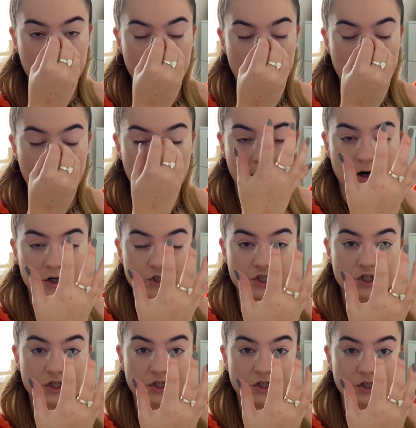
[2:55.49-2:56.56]

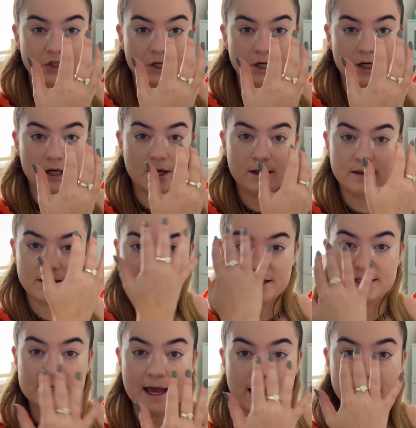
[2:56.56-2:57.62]
largen this
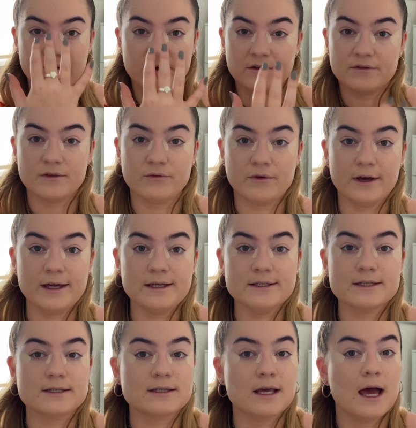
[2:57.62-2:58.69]
area of the
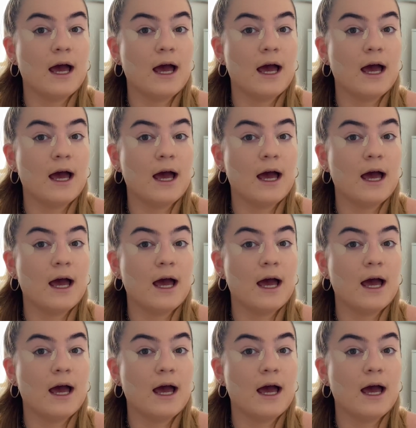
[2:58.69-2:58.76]
face.